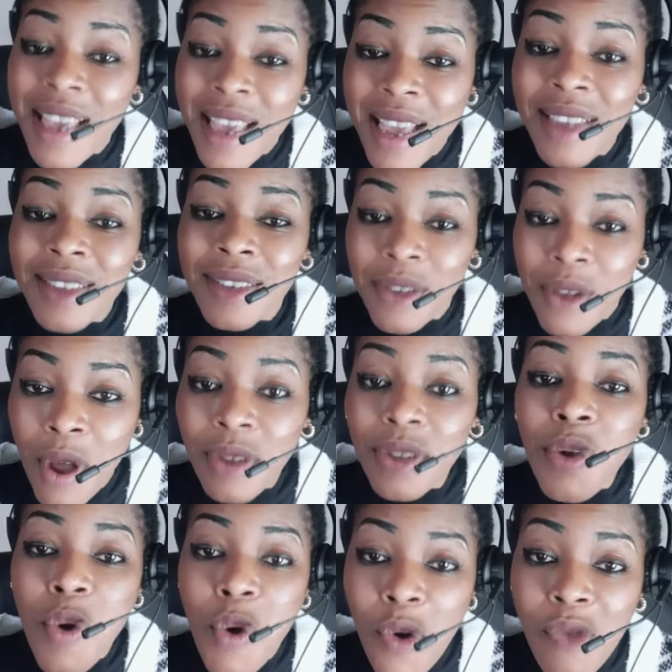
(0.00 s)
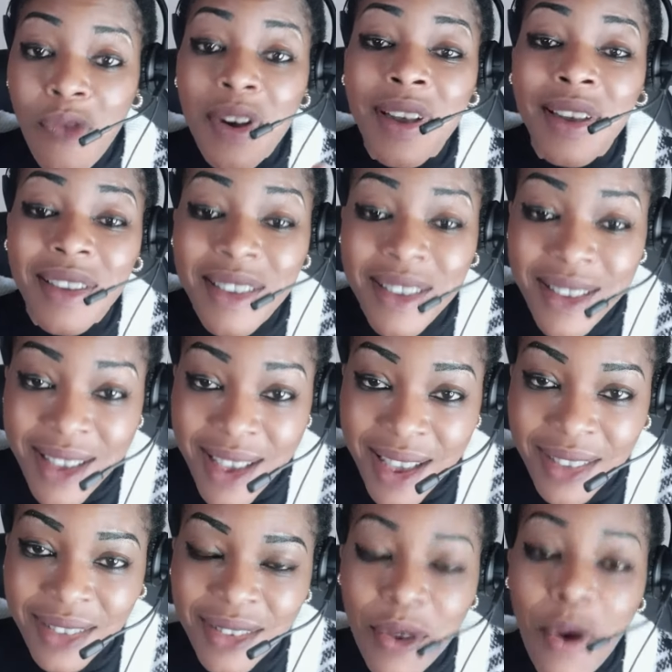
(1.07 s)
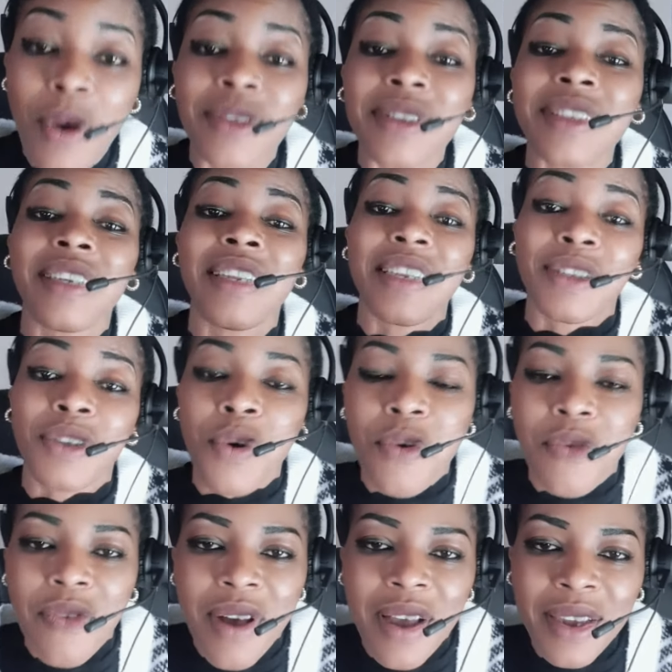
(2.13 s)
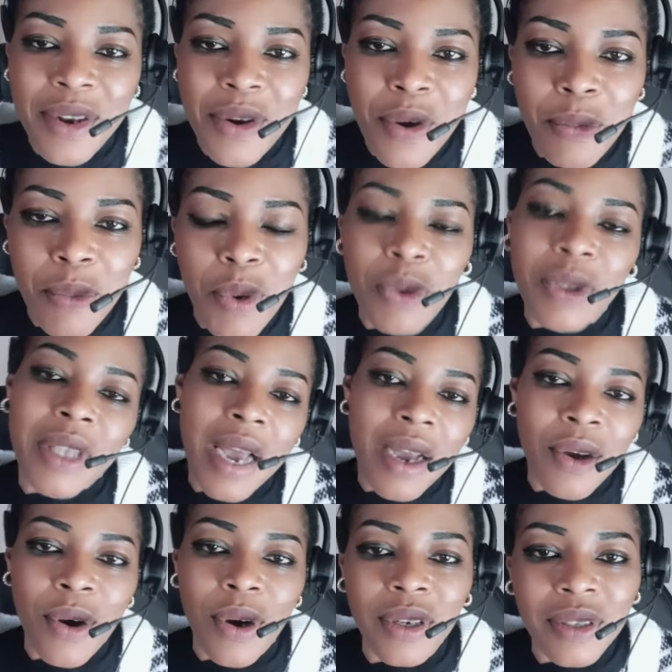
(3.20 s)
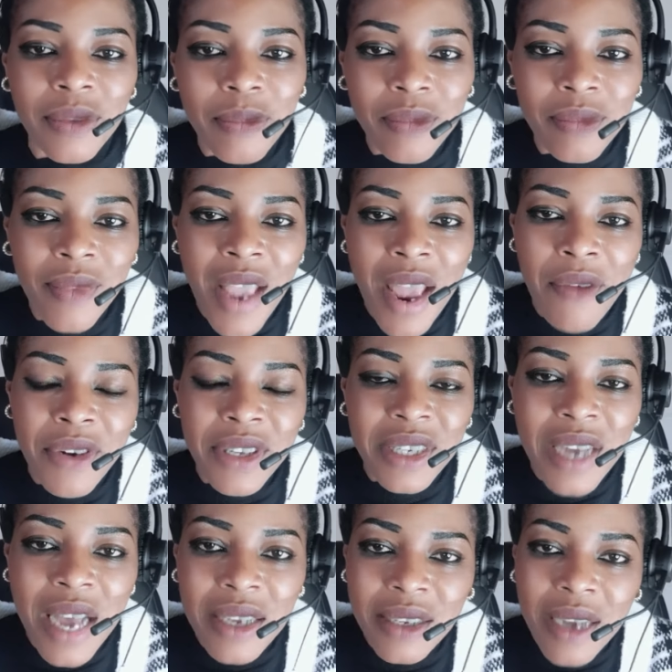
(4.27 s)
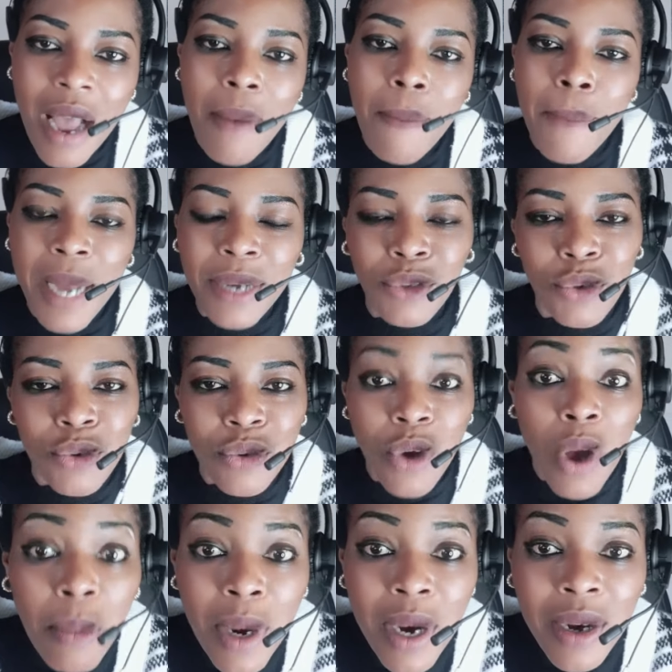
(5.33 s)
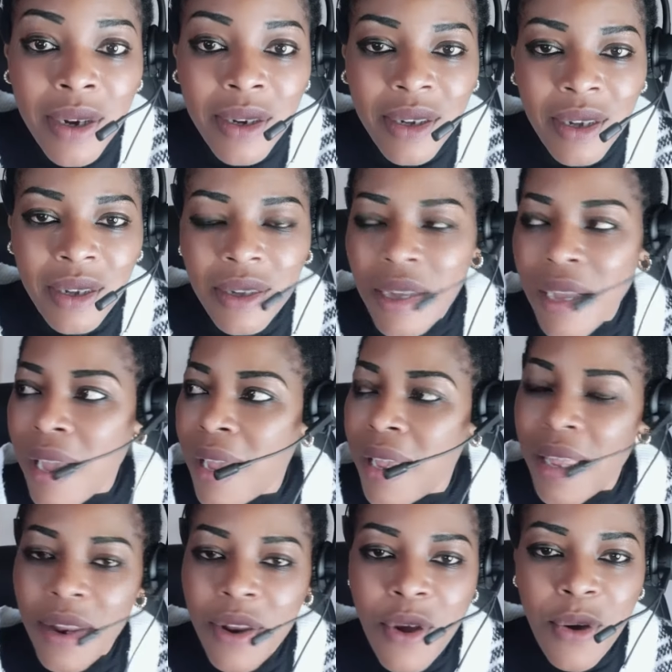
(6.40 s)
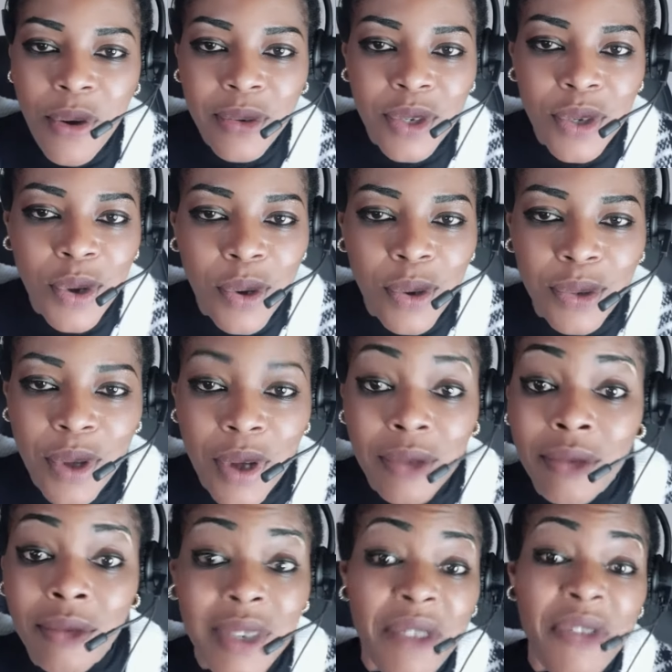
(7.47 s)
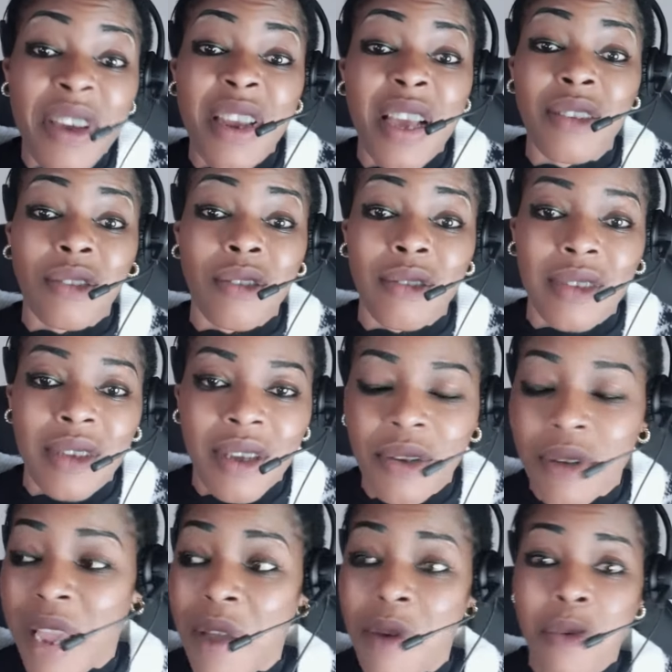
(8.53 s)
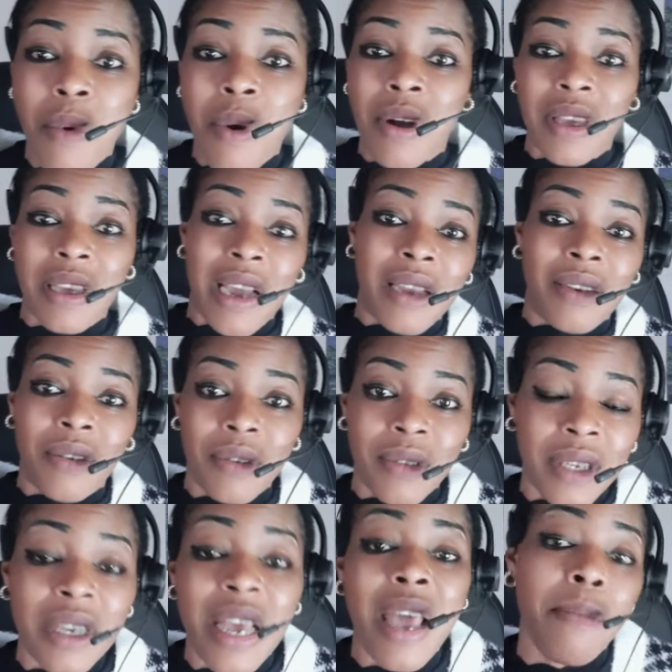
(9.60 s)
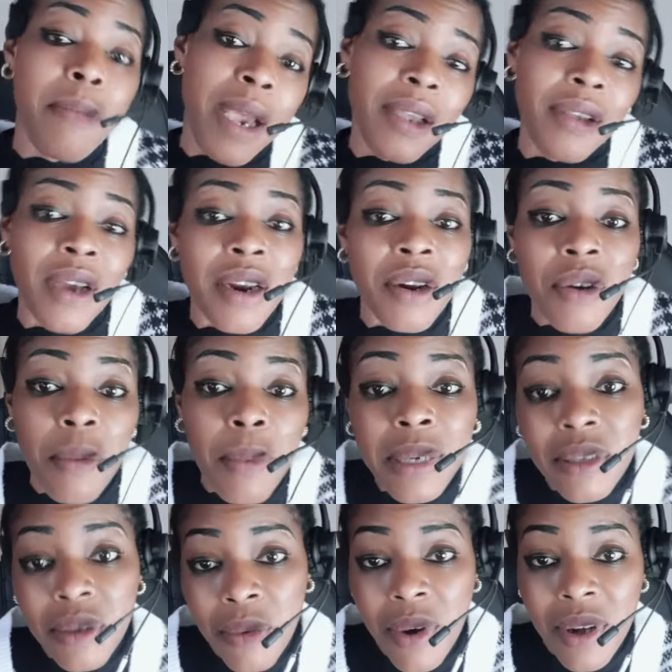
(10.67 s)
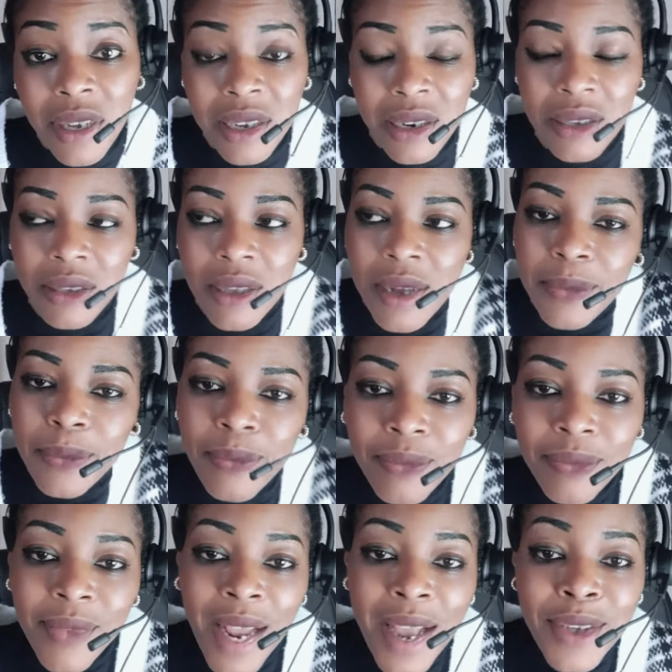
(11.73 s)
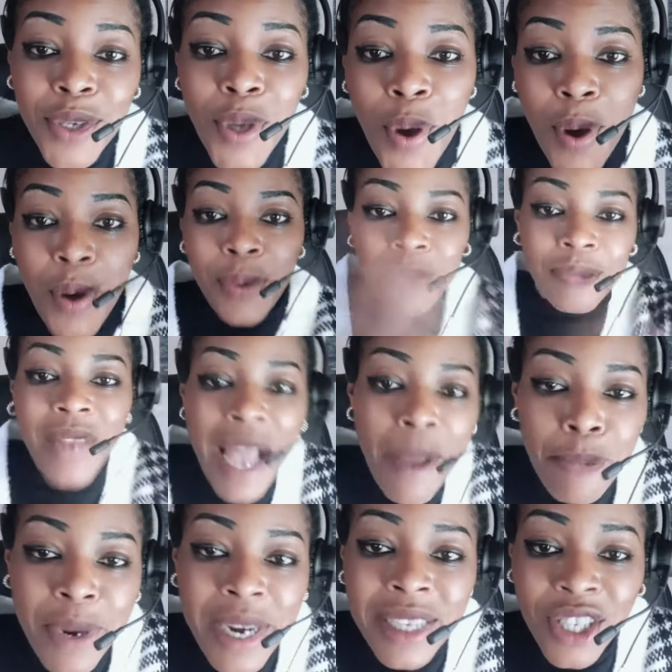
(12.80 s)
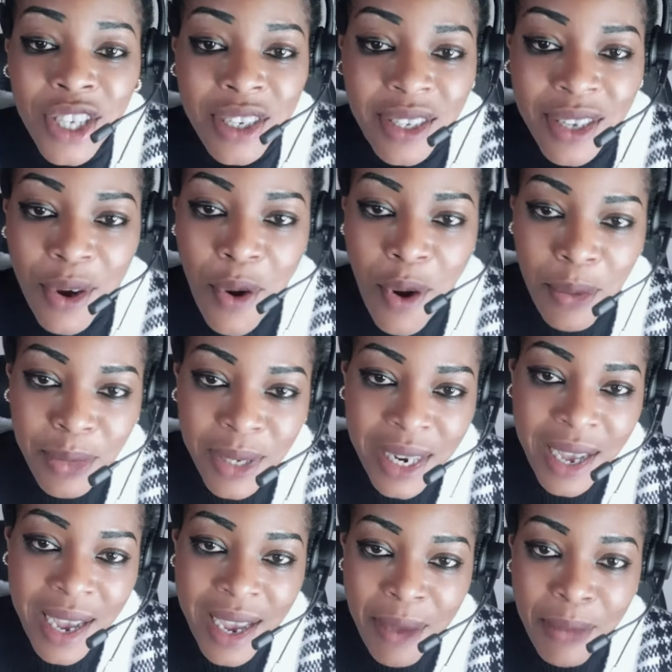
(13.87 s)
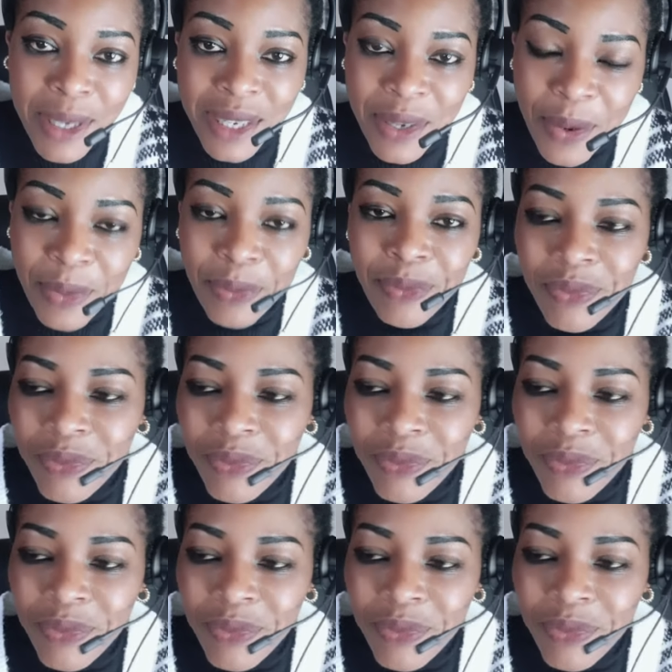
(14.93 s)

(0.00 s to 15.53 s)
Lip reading: It's not over yet until it's over, you know, but we thank God everything has come back to normal, you know, so don't give any excuses. You can walk, you can do it. Yeah, man, you're going to go back to work, you understand? So I bring Jesus to come, you know, hear me so.